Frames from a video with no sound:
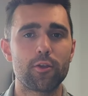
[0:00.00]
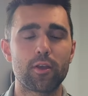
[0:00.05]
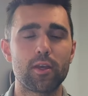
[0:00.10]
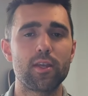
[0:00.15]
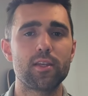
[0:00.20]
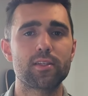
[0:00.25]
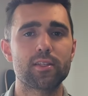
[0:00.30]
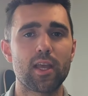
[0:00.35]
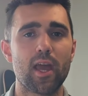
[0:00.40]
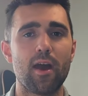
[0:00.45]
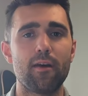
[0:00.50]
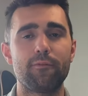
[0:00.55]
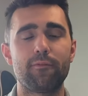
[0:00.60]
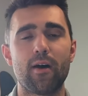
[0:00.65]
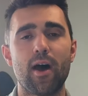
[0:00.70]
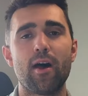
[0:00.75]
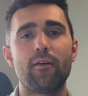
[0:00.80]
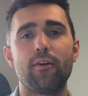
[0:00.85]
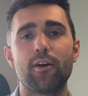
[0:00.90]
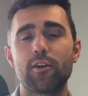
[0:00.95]
you could easily have
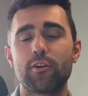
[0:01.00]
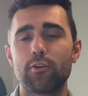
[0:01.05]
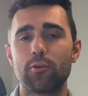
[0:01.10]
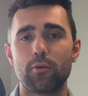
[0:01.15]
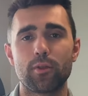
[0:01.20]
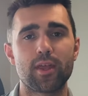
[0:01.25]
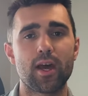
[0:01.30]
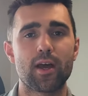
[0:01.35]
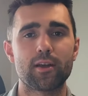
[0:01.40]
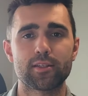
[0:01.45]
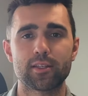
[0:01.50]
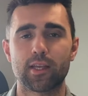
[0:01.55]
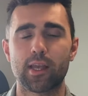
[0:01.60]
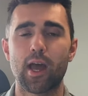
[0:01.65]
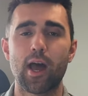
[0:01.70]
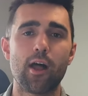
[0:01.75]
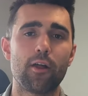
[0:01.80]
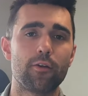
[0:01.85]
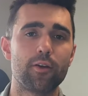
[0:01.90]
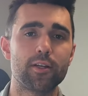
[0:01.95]
500 to 1,000
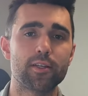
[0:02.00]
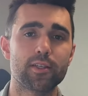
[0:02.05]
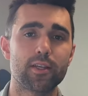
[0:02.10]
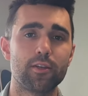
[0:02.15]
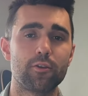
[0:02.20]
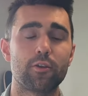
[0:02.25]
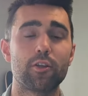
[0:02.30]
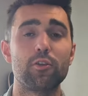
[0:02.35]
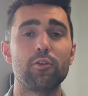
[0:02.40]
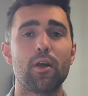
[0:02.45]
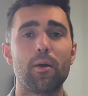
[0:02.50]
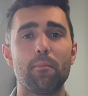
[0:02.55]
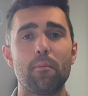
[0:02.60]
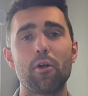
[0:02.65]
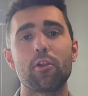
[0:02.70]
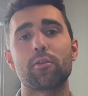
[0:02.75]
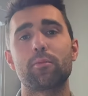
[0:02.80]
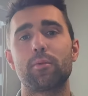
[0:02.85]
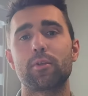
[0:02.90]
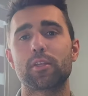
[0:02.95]
calories, and you can do that
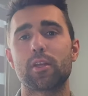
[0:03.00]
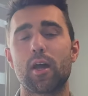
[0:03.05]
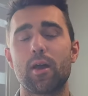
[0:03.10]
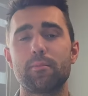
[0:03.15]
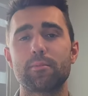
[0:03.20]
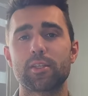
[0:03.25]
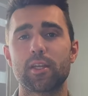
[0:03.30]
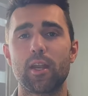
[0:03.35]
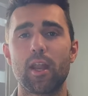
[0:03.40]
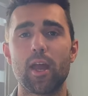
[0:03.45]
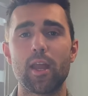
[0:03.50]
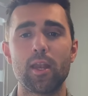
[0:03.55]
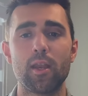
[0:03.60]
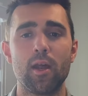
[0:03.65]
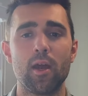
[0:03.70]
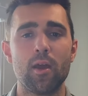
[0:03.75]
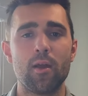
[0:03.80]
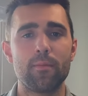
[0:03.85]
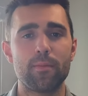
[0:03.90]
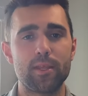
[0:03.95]
multiple times a night.
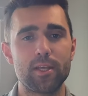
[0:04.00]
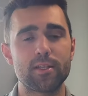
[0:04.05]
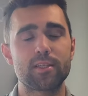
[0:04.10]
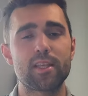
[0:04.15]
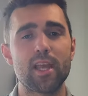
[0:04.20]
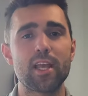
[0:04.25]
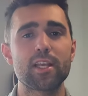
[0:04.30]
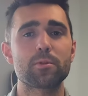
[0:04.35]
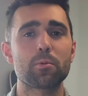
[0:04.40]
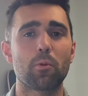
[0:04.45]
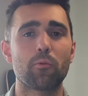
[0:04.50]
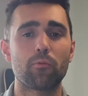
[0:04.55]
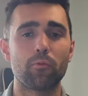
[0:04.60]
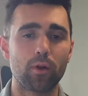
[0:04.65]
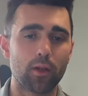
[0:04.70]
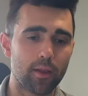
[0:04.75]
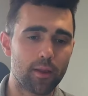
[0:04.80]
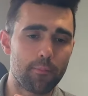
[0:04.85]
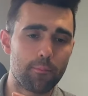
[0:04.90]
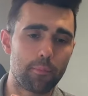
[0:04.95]
These days will
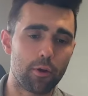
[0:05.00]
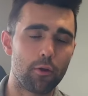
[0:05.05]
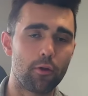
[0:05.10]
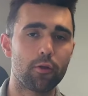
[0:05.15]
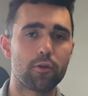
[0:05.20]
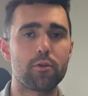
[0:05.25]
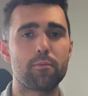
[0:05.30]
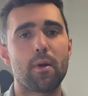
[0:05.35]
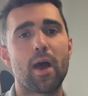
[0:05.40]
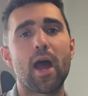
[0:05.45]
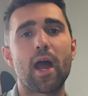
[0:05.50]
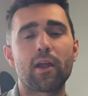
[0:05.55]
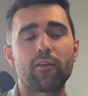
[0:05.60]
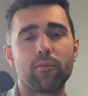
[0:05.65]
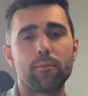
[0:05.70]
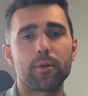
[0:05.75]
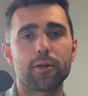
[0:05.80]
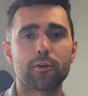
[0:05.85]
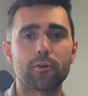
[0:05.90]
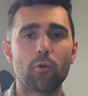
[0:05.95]
really pull you back
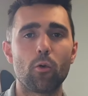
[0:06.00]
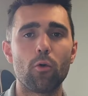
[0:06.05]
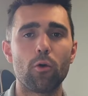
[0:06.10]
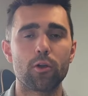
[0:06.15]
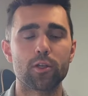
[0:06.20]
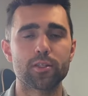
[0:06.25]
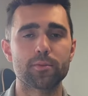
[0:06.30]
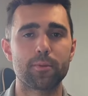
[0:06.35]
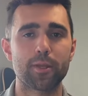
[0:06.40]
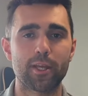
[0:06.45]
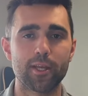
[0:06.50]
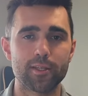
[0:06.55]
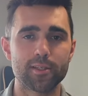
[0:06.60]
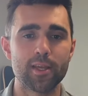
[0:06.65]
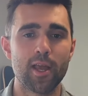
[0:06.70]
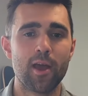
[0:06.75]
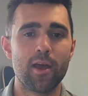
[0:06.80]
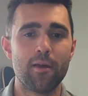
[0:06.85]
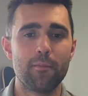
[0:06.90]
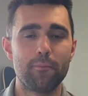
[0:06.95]
from your goals, because
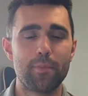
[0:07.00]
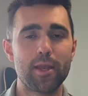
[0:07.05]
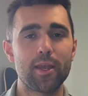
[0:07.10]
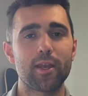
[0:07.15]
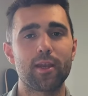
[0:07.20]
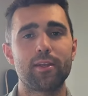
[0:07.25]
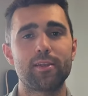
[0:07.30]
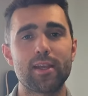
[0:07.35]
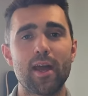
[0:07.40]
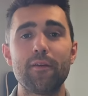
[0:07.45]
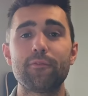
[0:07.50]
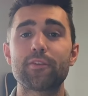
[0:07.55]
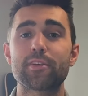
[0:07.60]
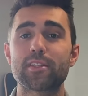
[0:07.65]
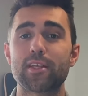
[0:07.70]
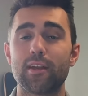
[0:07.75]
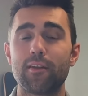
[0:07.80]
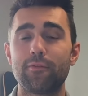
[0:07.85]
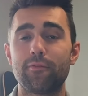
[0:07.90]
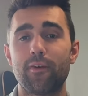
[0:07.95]
being in a
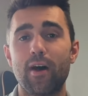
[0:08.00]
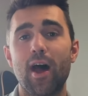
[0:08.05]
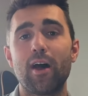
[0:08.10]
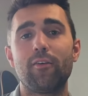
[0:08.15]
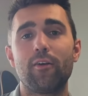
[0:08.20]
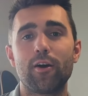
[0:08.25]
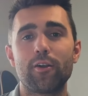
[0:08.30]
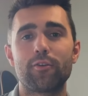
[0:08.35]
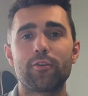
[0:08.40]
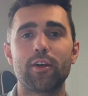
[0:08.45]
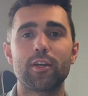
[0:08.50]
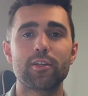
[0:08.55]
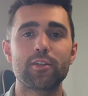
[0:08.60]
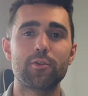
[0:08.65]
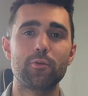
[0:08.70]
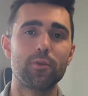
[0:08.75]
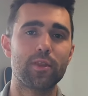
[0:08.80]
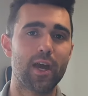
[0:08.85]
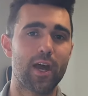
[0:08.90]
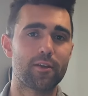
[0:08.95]
deficit of 500
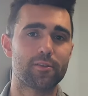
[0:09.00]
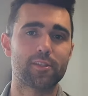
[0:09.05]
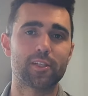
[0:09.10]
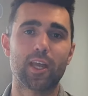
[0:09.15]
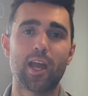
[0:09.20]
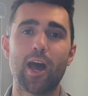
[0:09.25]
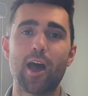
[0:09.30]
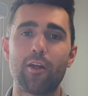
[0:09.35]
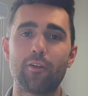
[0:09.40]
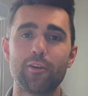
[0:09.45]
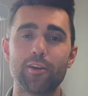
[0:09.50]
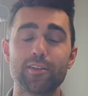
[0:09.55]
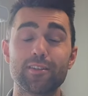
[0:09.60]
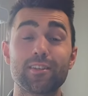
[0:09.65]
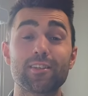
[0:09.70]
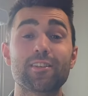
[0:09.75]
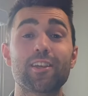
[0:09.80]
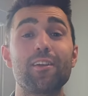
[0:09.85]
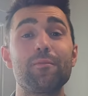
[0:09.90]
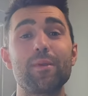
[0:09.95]
to 1,000
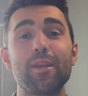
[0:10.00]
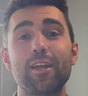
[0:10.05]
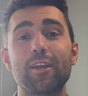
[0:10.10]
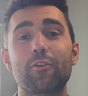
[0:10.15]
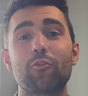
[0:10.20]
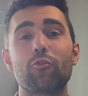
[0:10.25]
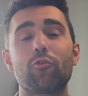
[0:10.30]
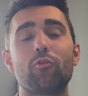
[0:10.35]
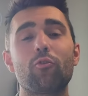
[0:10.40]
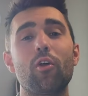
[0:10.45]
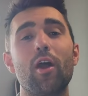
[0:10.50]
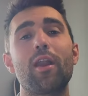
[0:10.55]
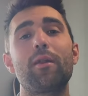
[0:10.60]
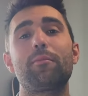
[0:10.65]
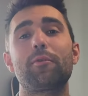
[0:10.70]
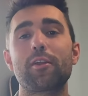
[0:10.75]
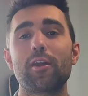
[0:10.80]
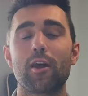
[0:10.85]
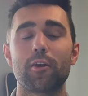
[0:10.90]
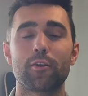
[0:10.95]
calories is gonna be incredibly